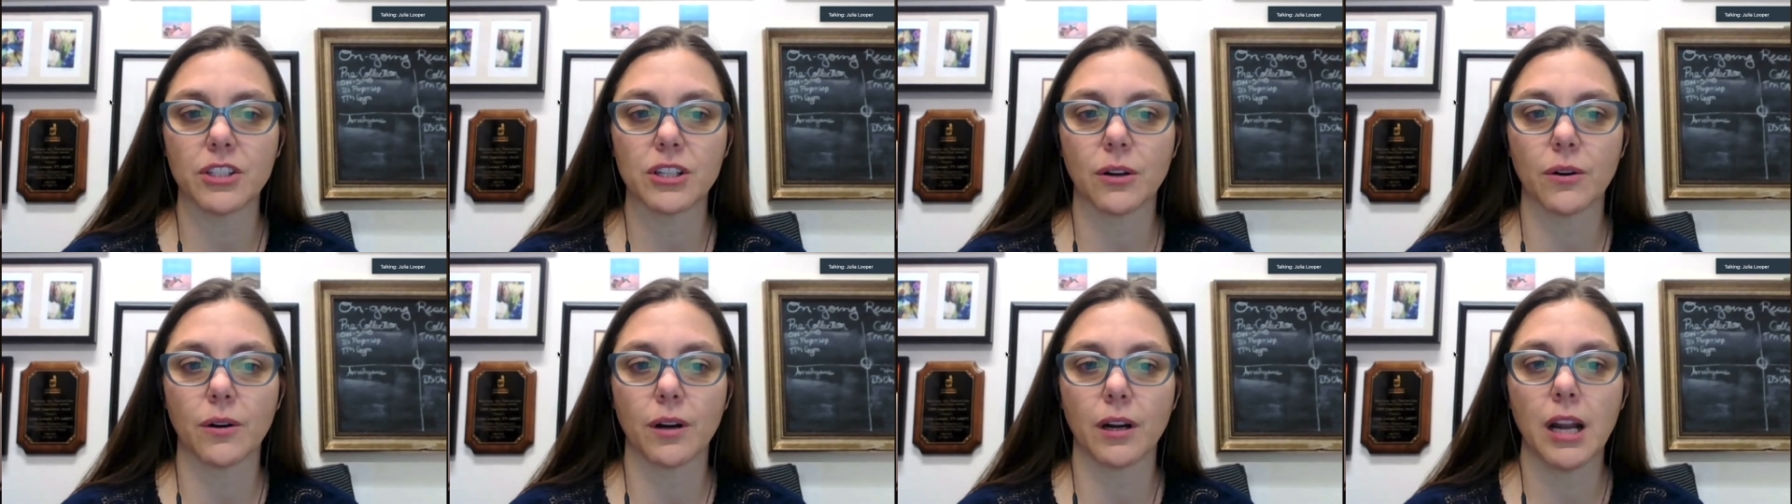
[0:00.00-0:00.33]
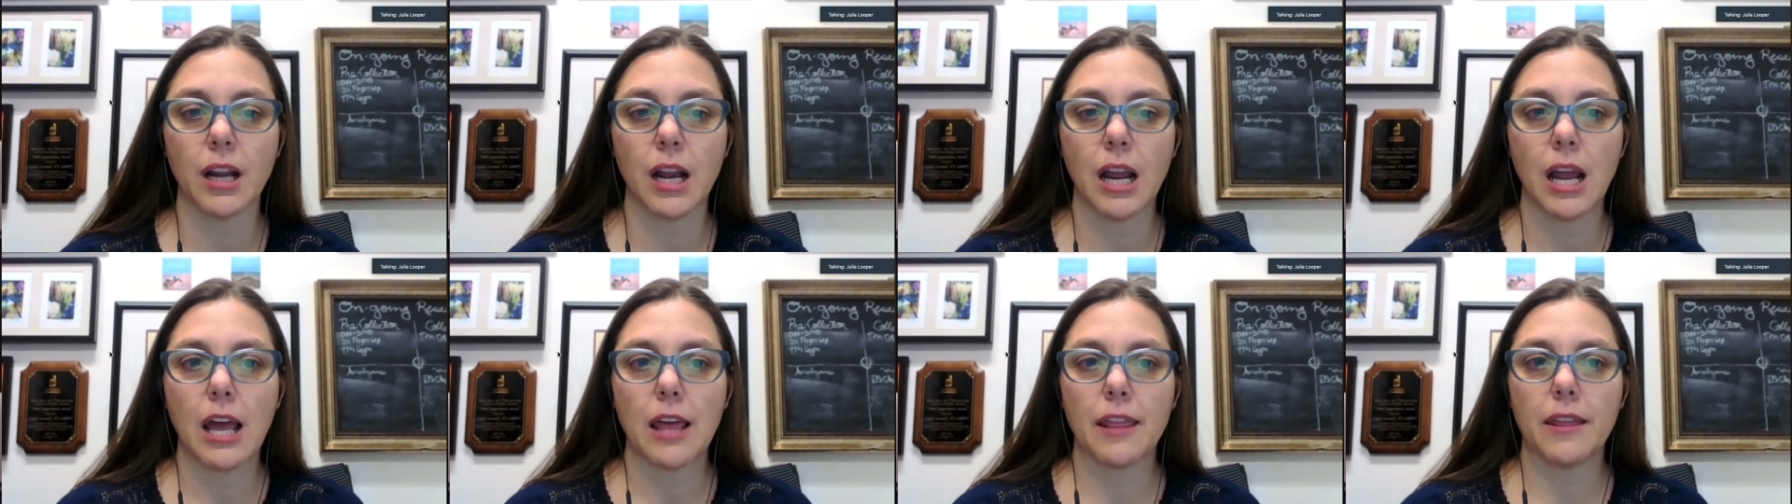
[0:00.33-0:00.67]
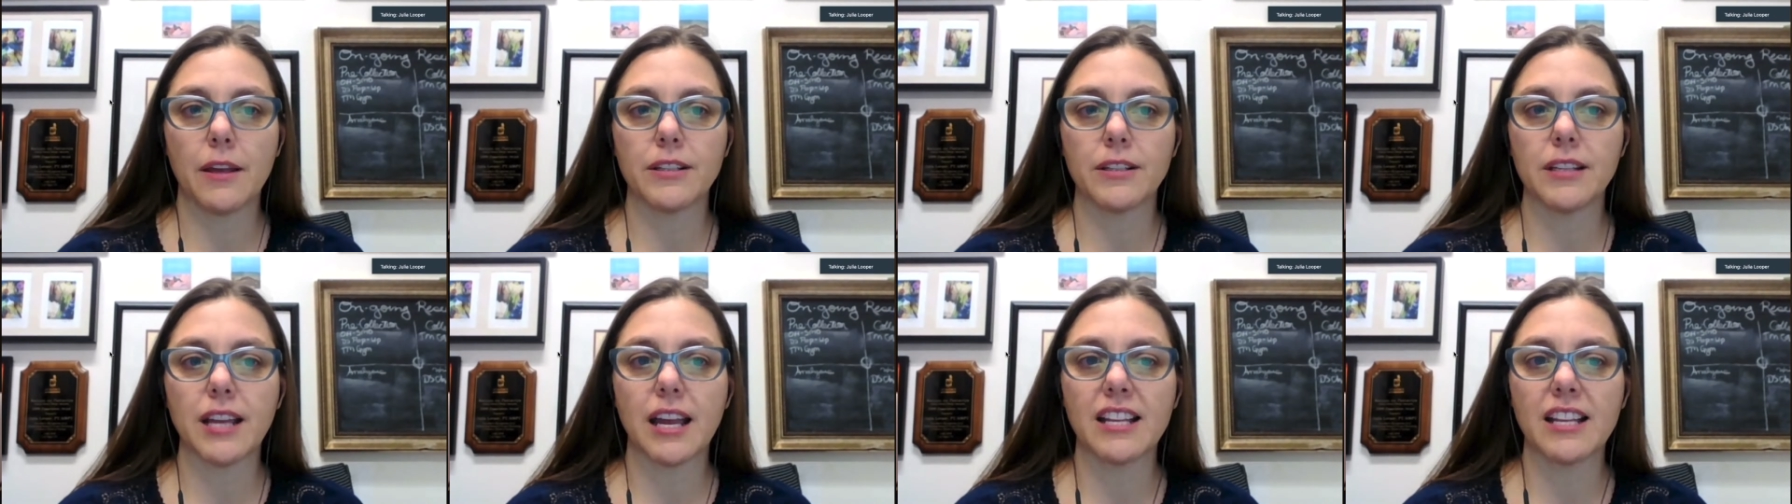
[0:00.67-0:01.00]
or there
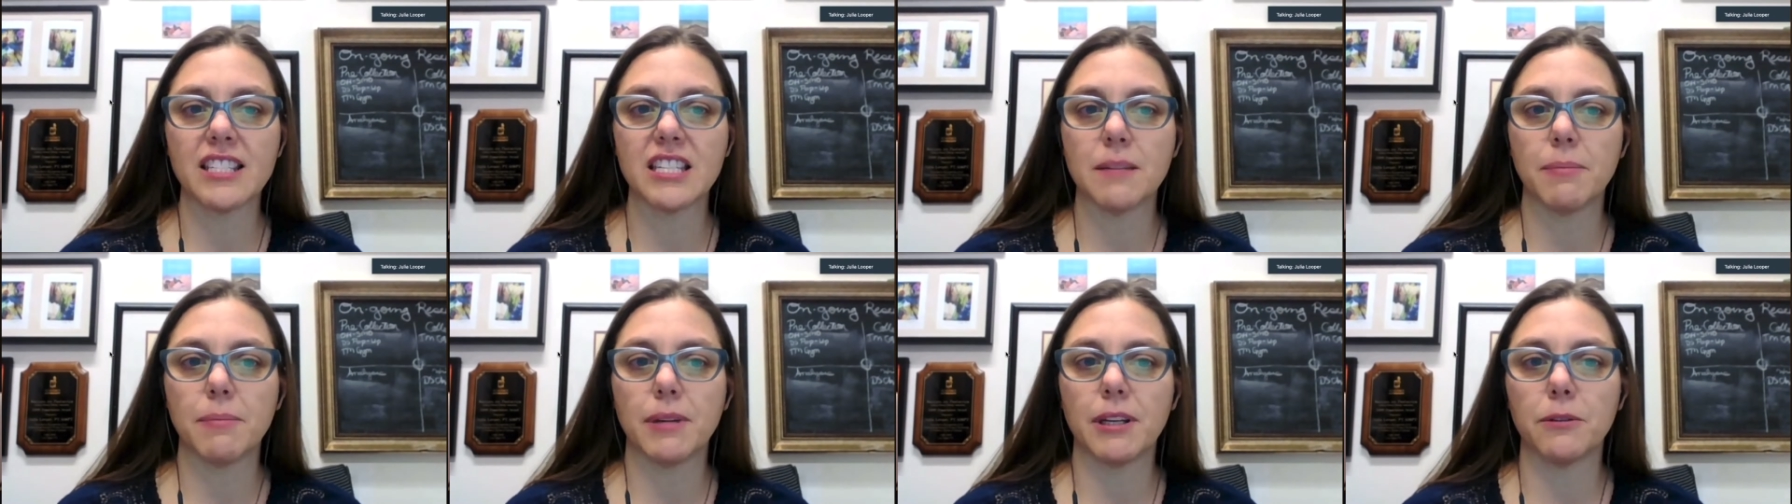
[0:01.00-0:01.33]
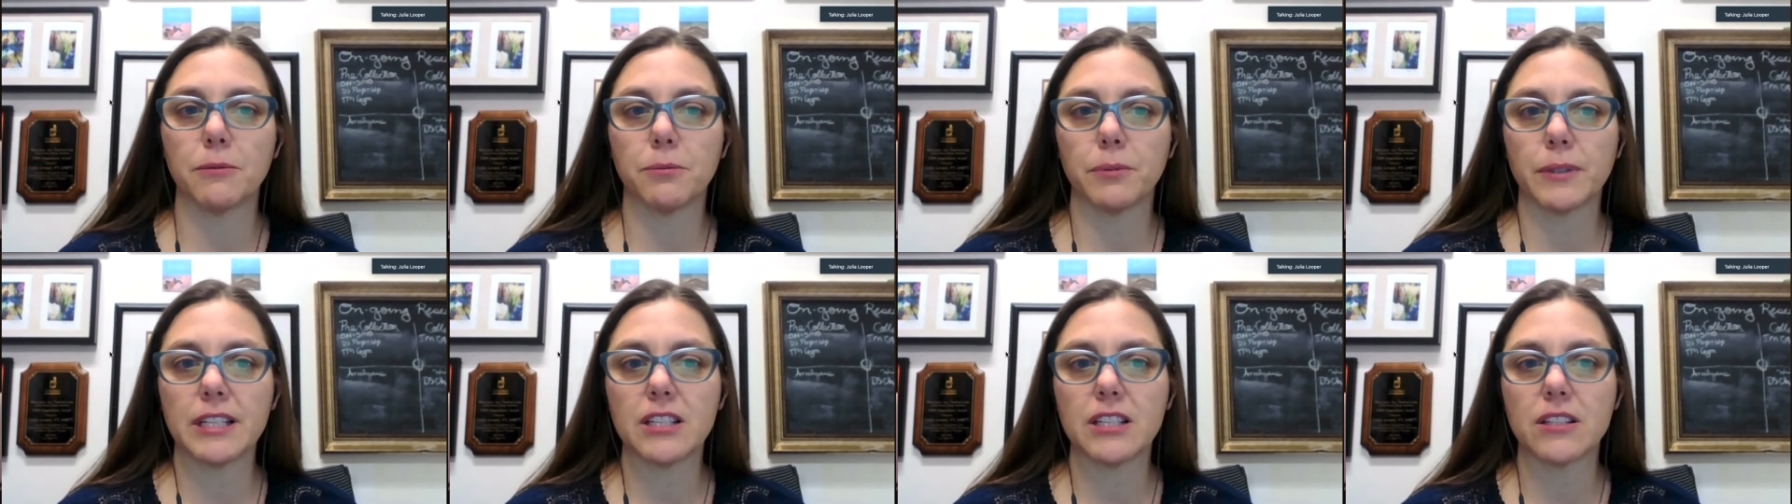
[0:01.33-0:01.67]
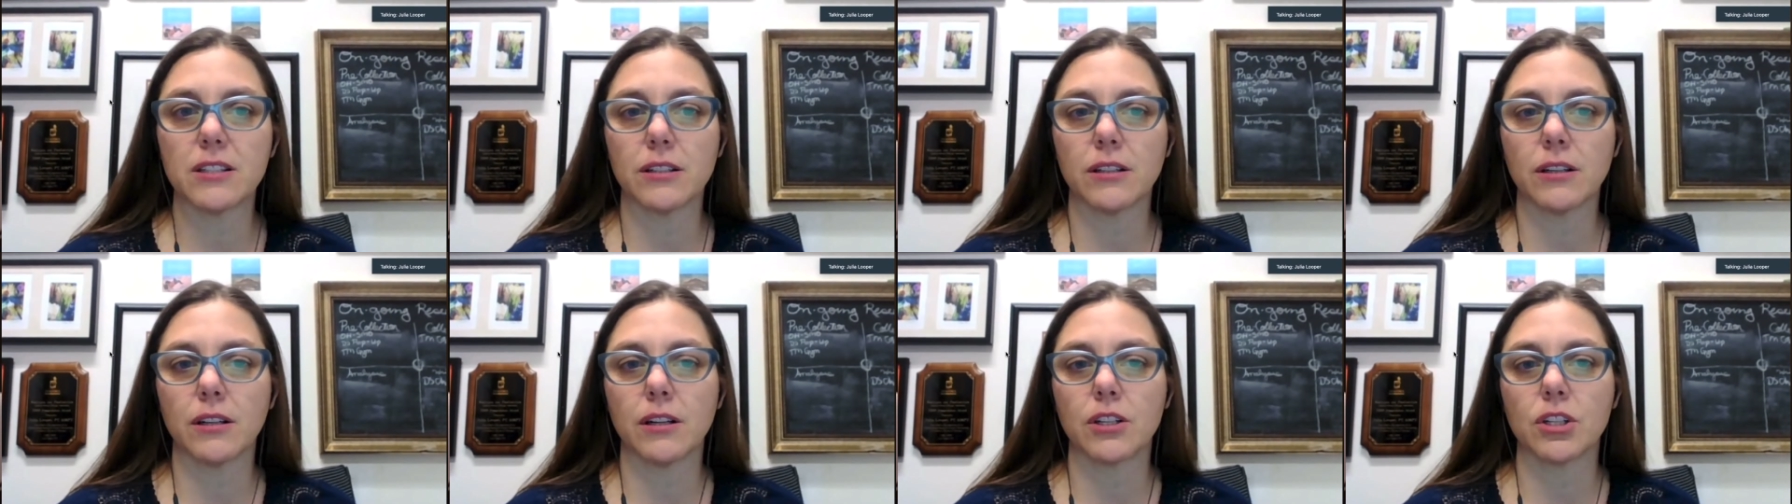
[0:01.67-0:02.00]
tends to be
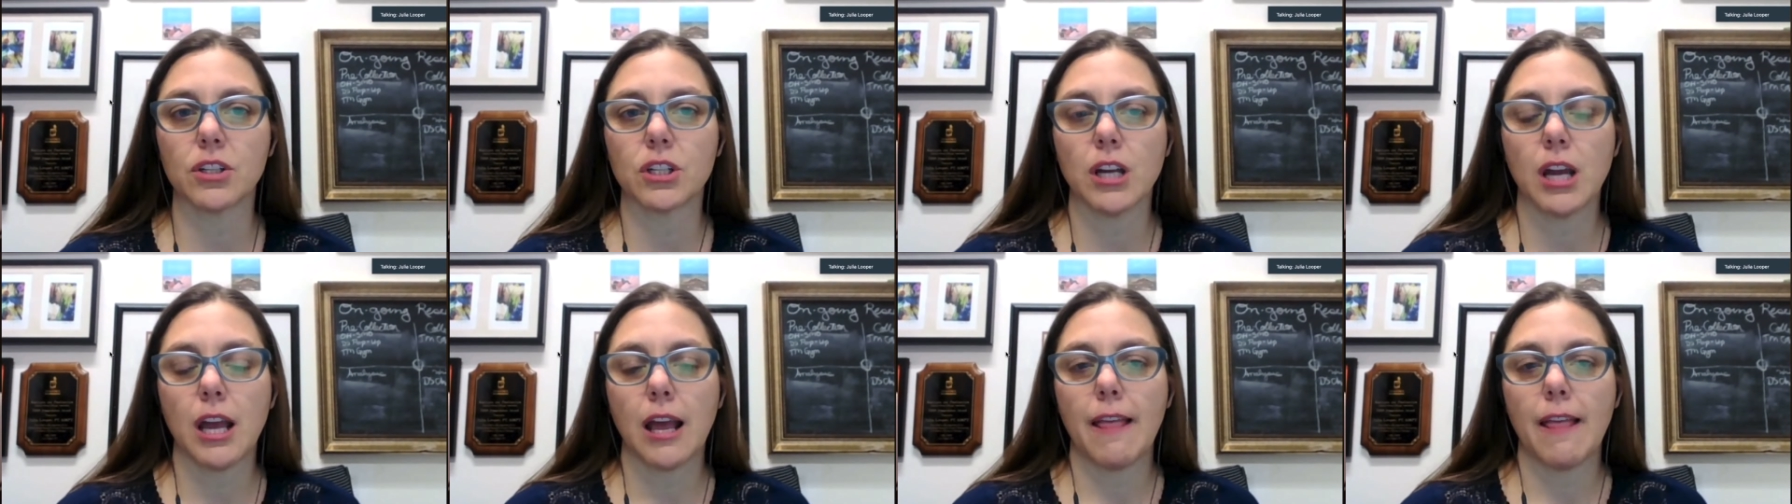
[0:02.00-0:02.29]
research